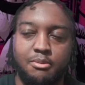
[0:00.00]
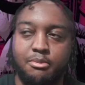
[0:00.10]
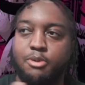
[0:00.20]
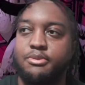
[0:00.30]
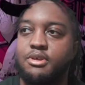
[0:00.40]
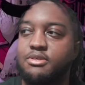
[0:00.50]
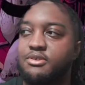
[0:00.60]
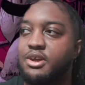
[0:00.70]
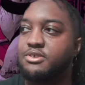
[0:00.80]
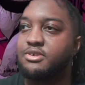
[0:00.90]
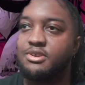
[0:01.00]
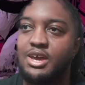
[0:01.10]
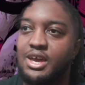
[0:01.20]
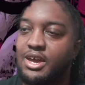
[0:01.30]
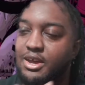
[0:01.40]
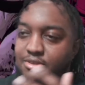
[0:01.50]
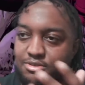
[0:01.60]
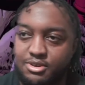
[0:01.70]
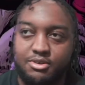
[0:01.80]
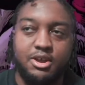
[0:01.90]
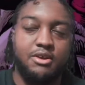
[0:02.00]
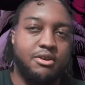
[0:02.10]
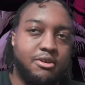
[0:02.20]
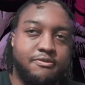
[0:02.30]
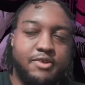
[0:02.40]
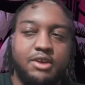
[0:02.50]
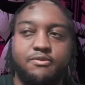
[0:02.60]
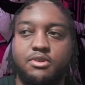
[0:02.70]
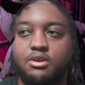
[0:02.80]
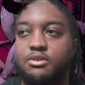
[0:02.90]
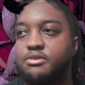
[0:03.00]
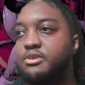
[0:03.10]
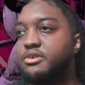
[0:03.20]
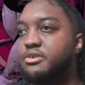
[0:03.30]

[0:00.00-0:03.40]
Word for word: a moment's hesitation and still carry on a fight flawlessly.